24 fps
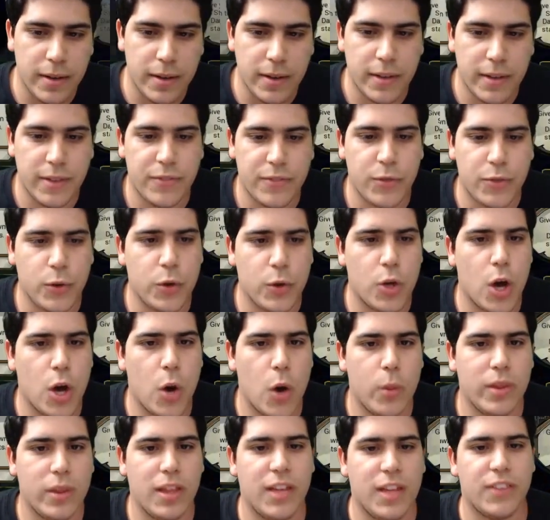if you go
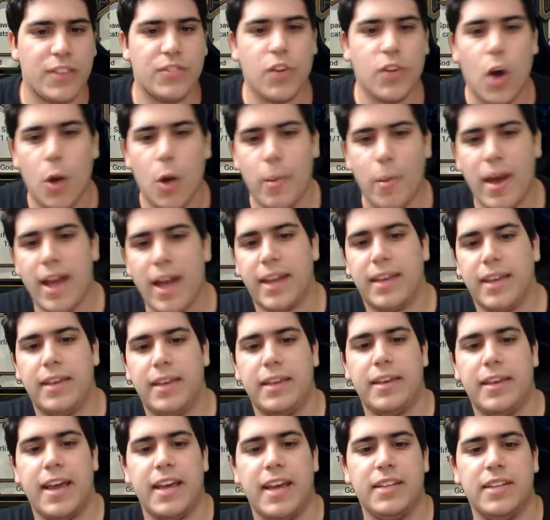with like Sobek, he
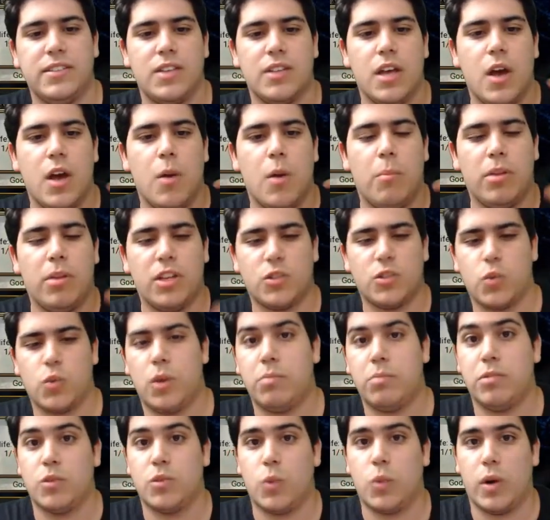gains
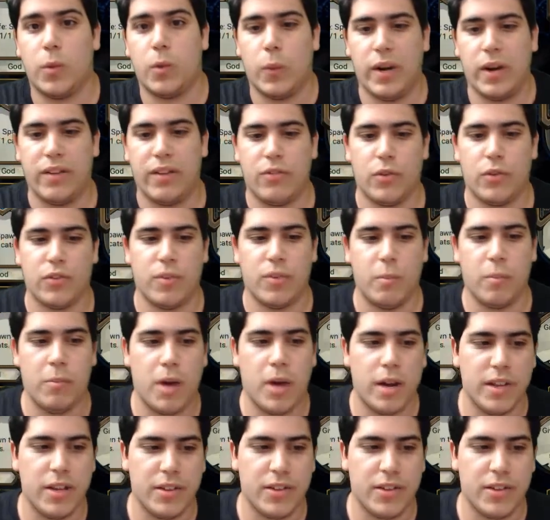+1/+1 whenever somebody is